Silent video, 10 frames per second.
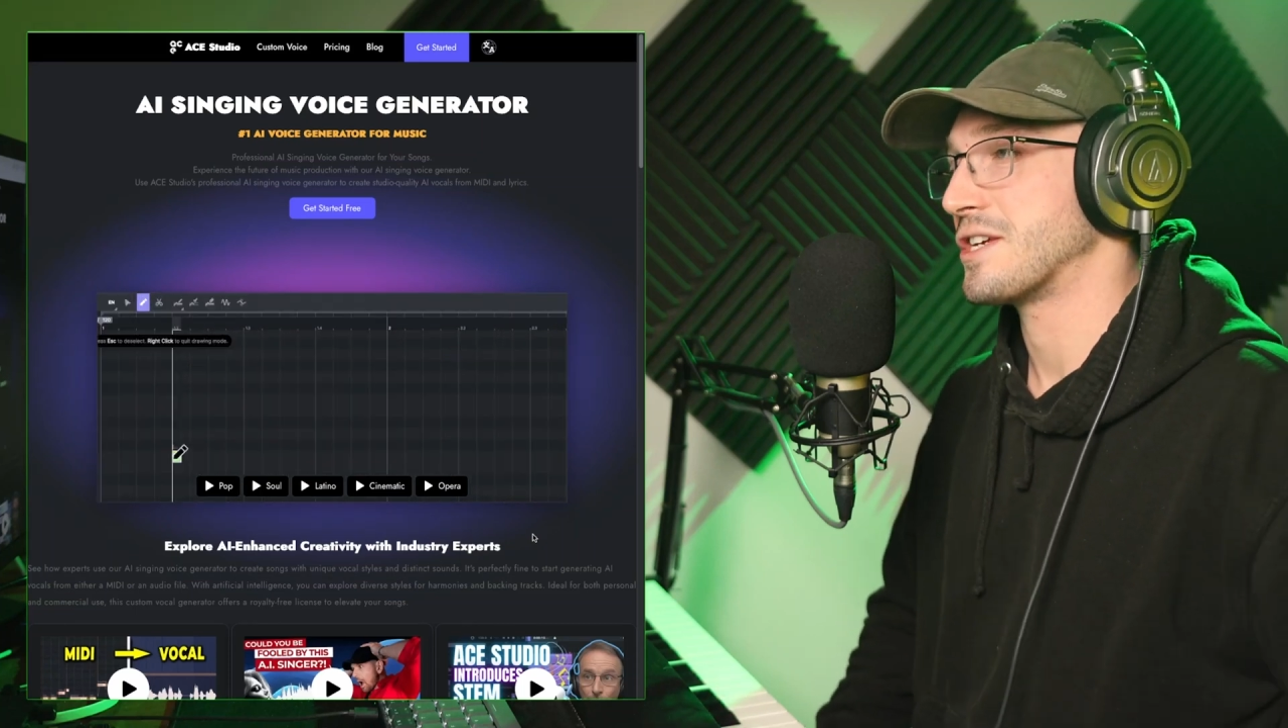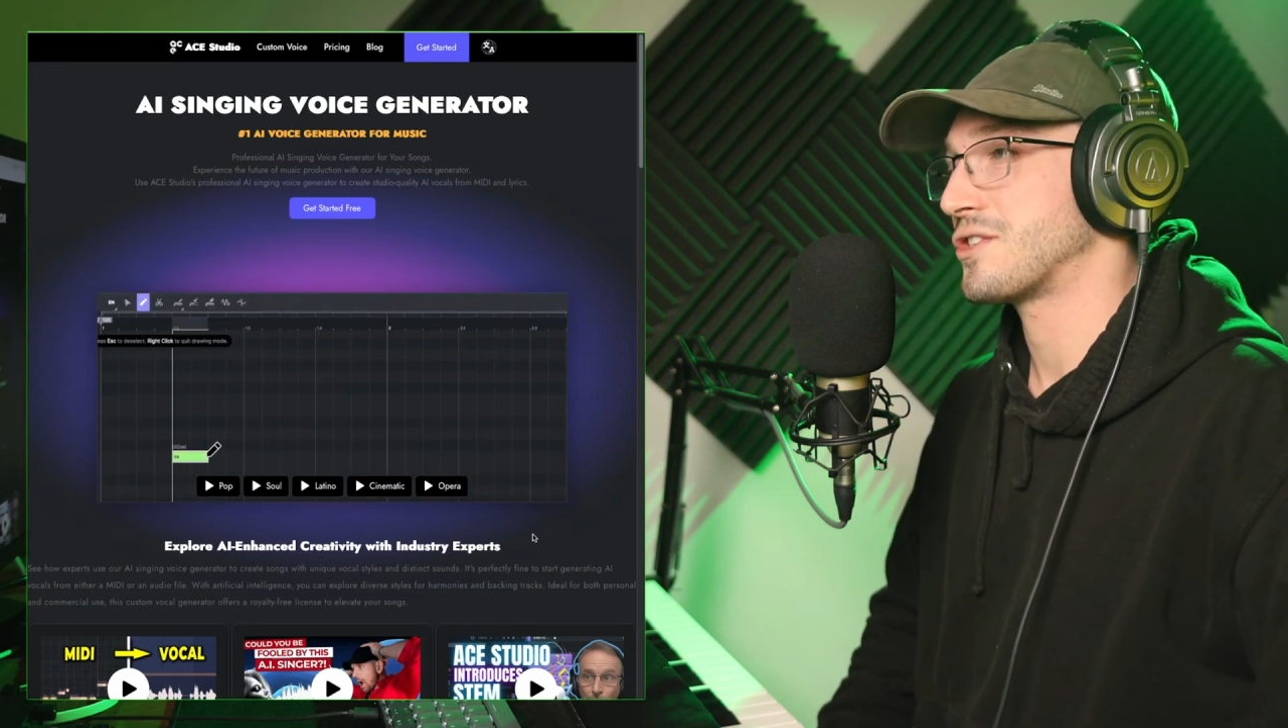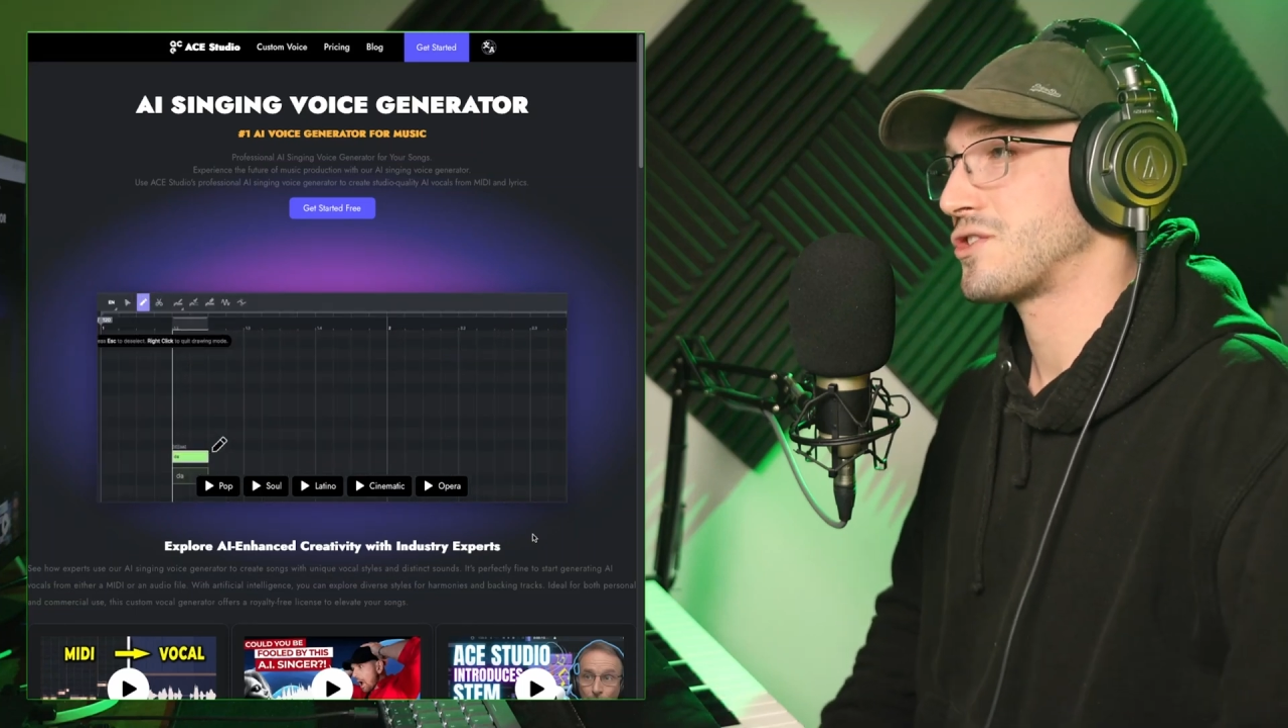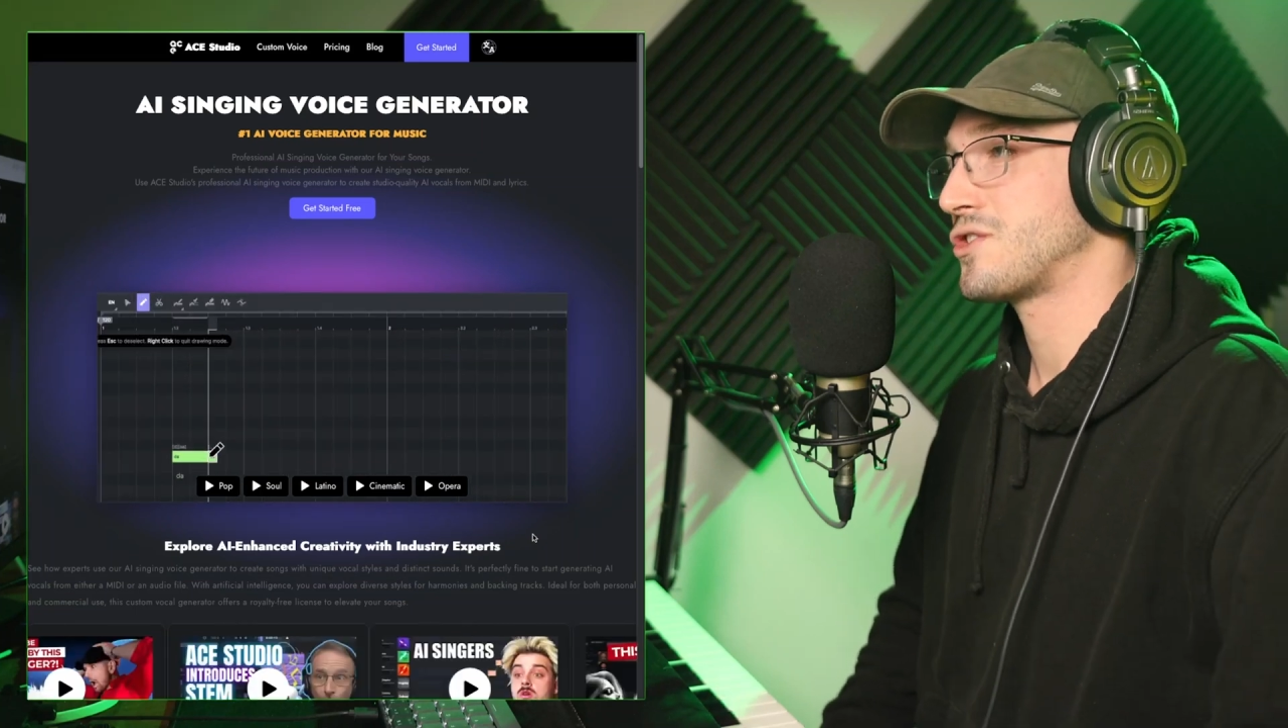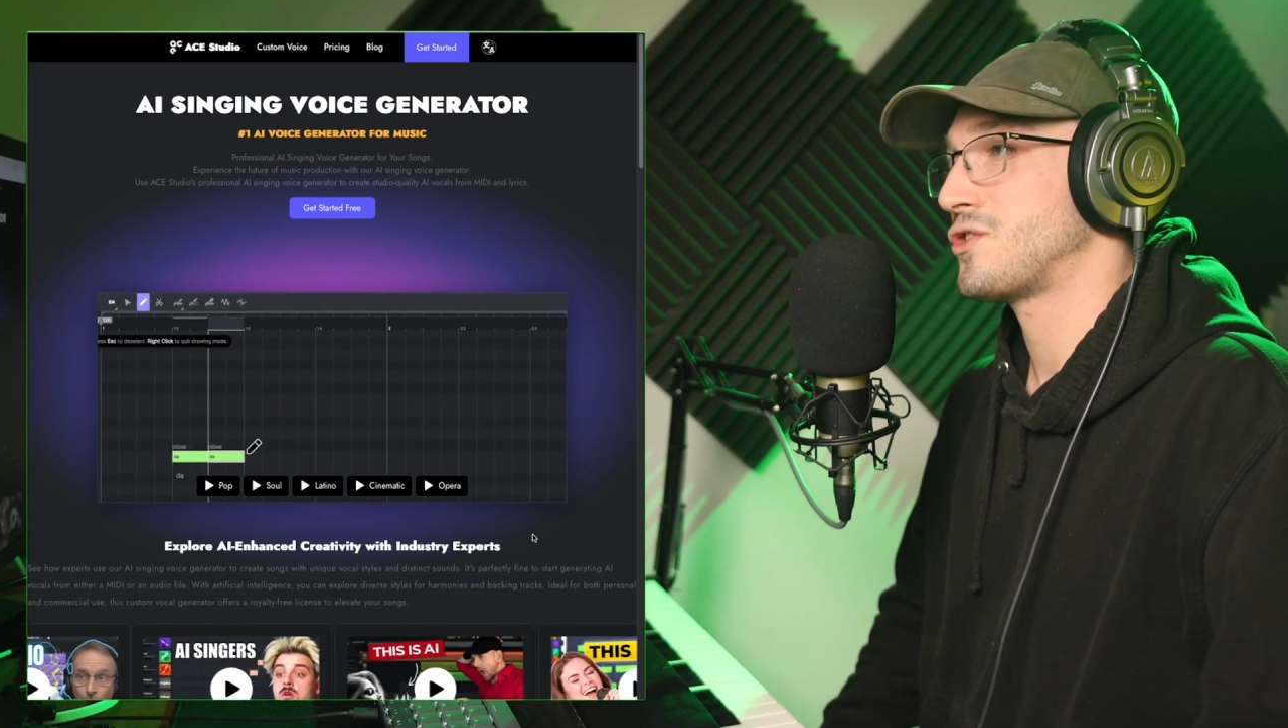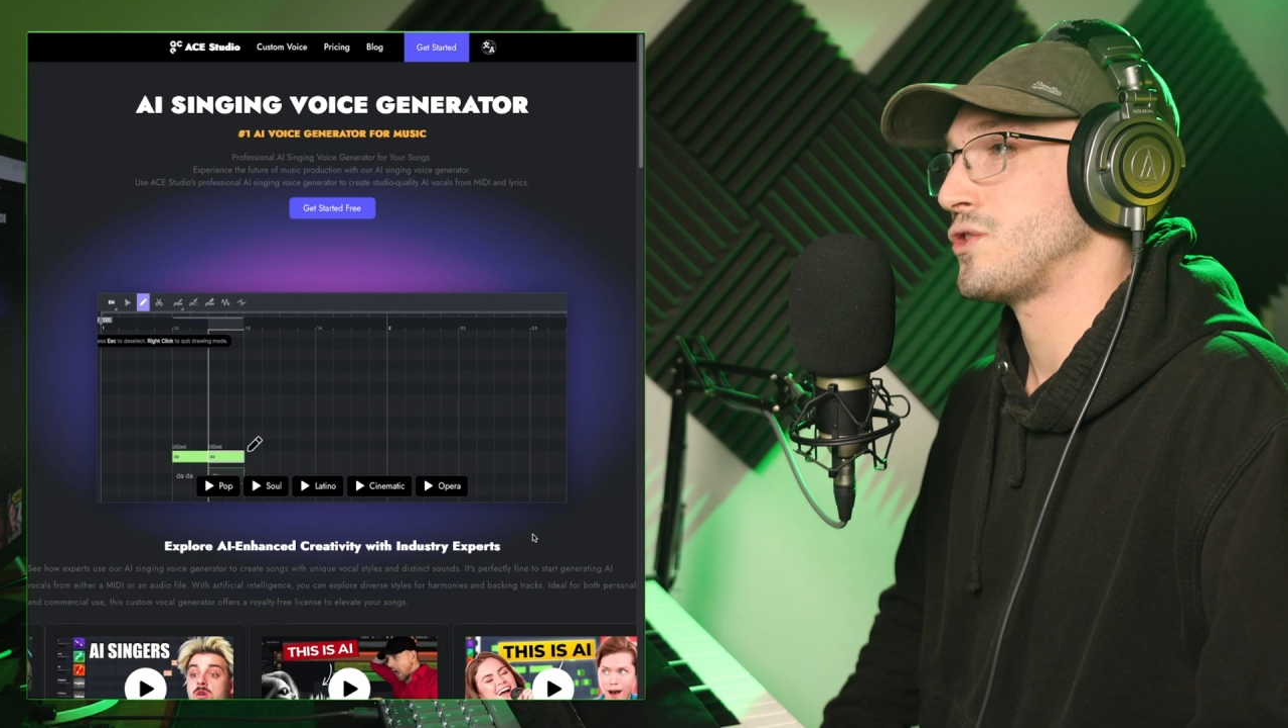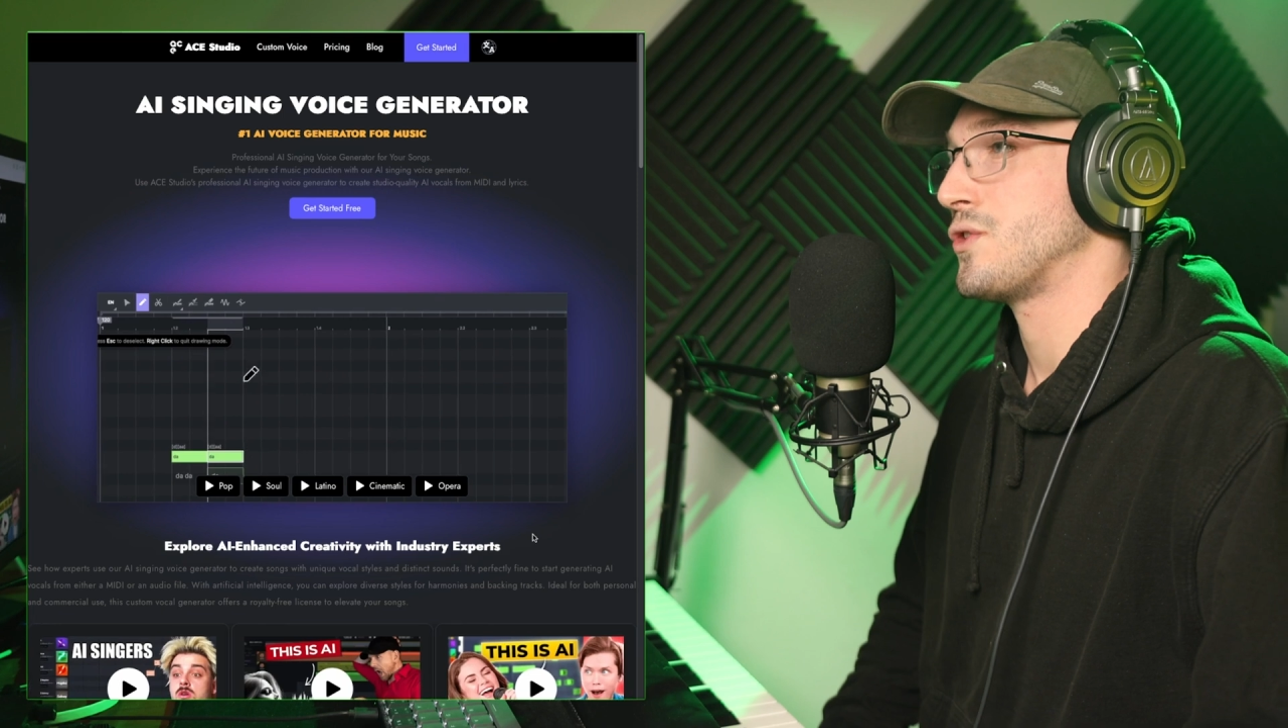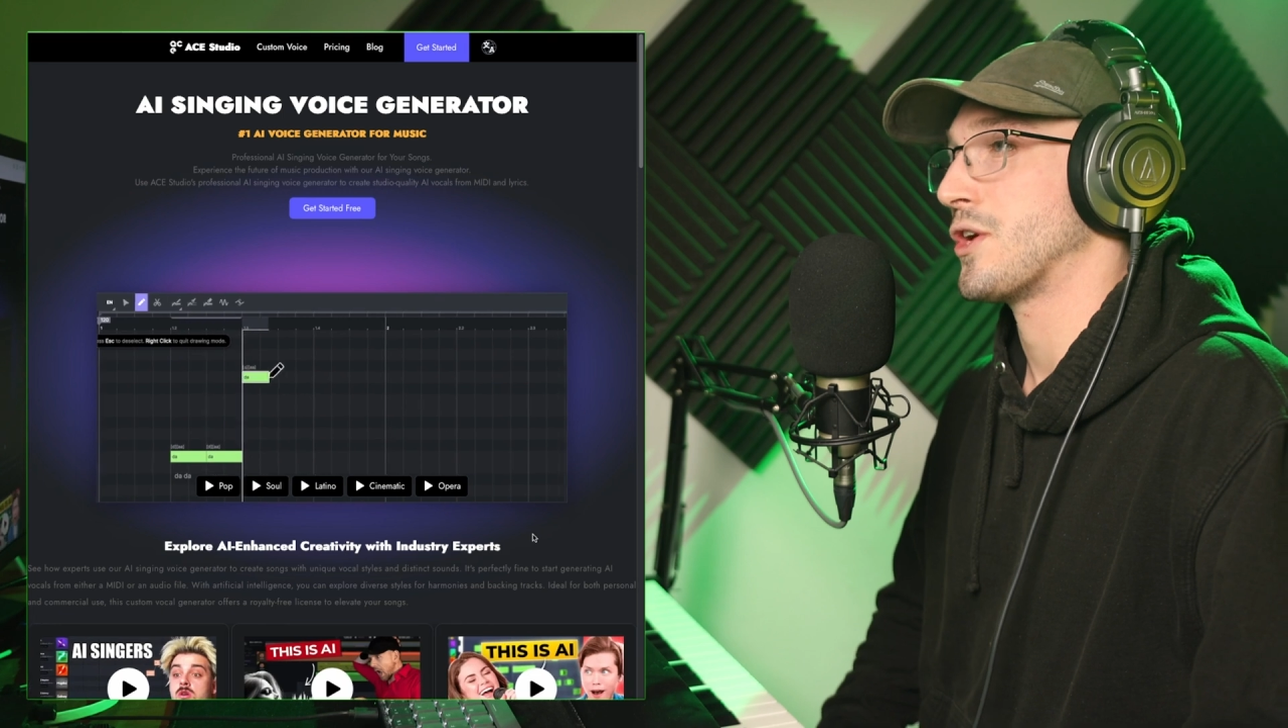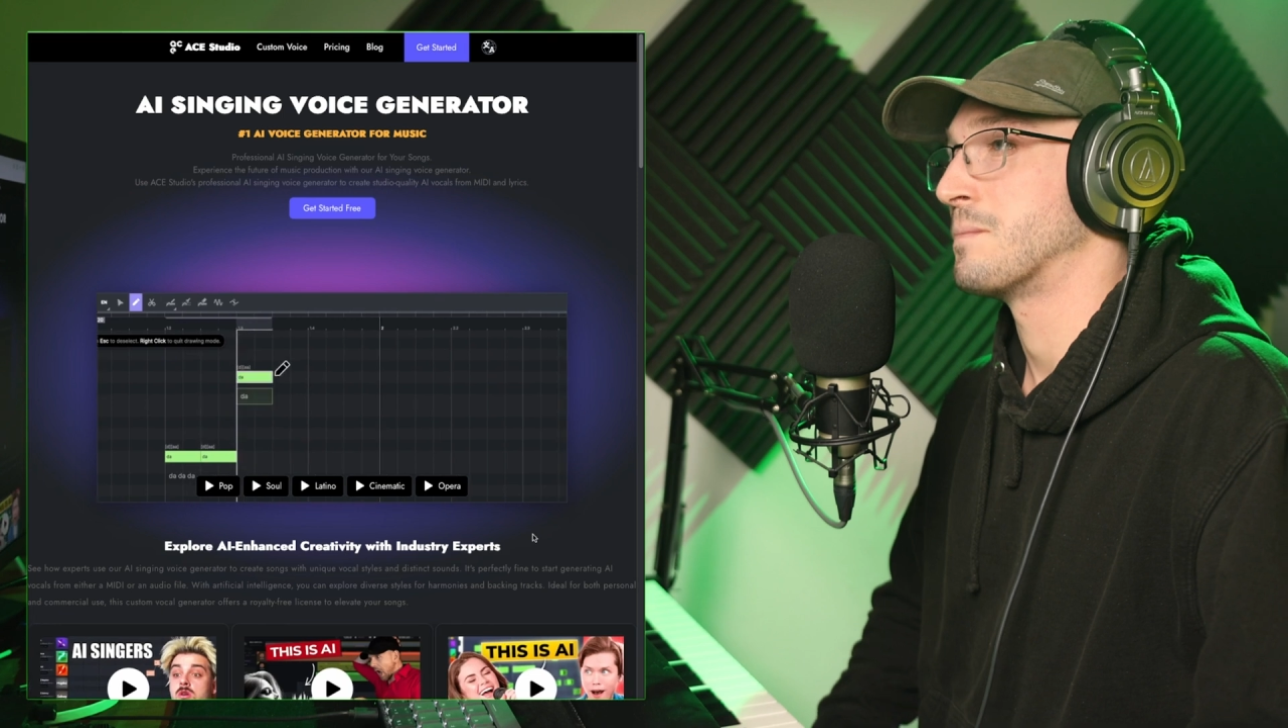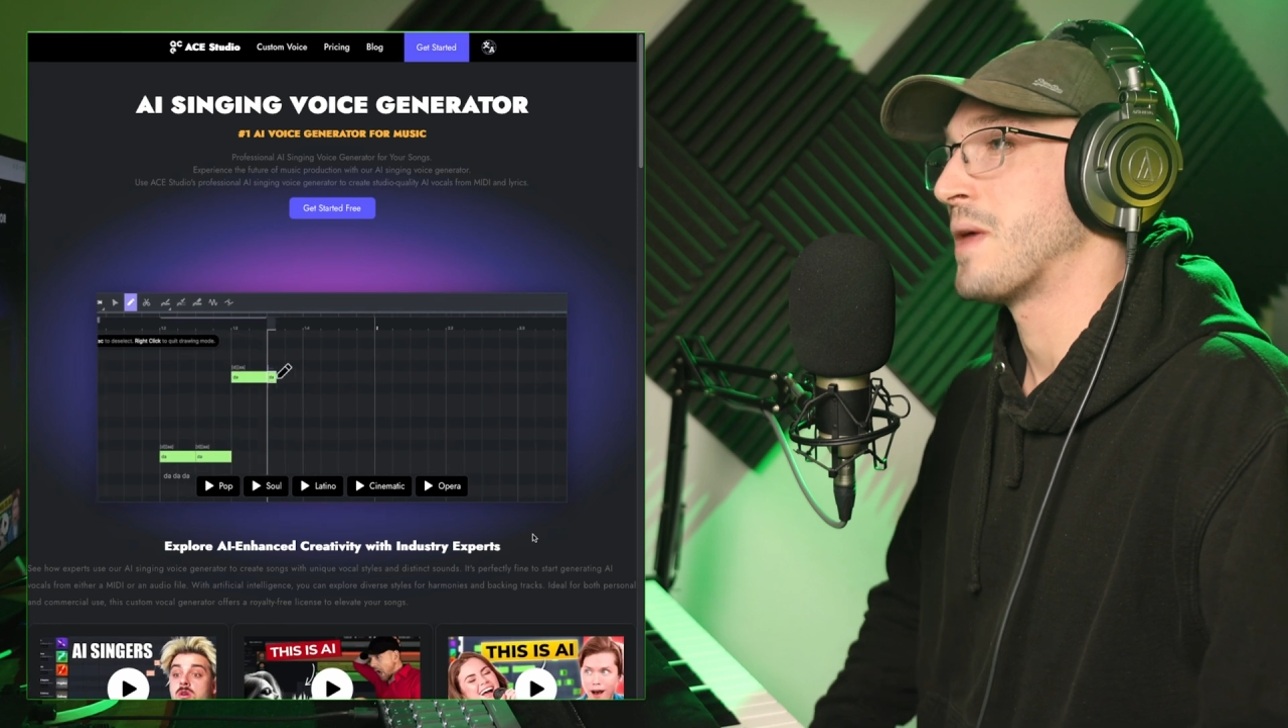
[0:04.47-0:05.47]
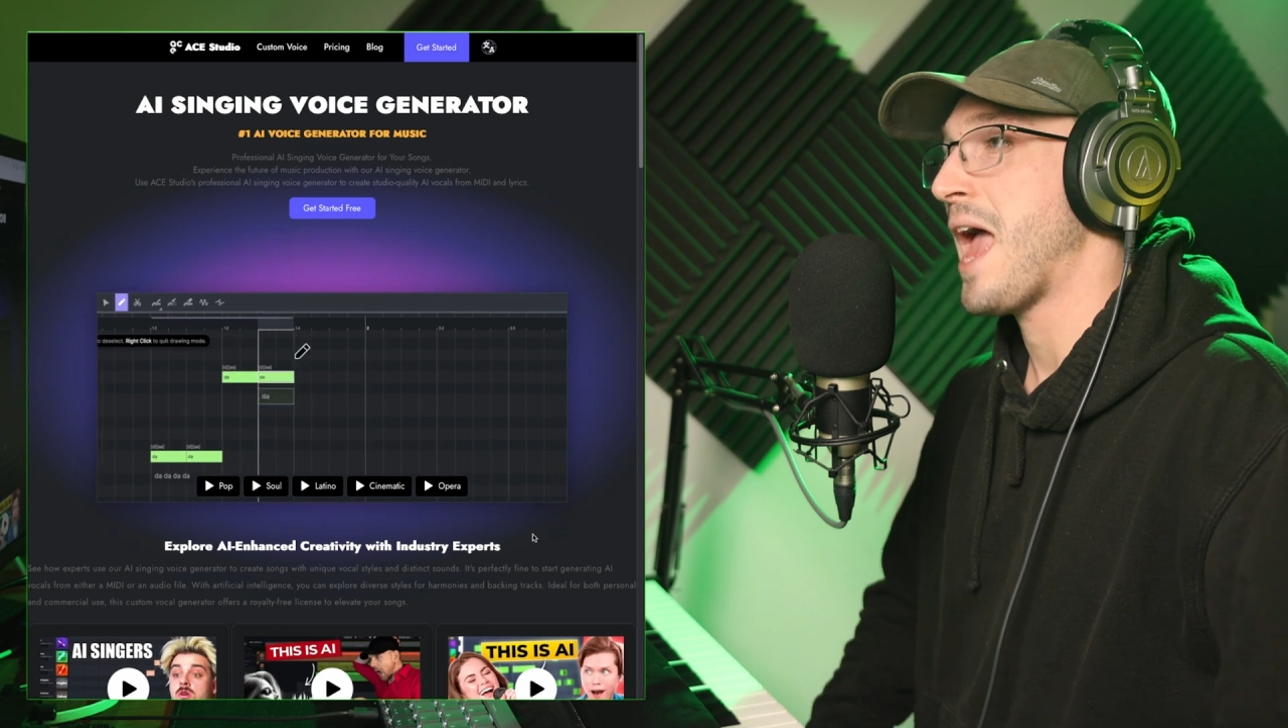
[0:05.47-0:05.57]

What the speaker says: Studio,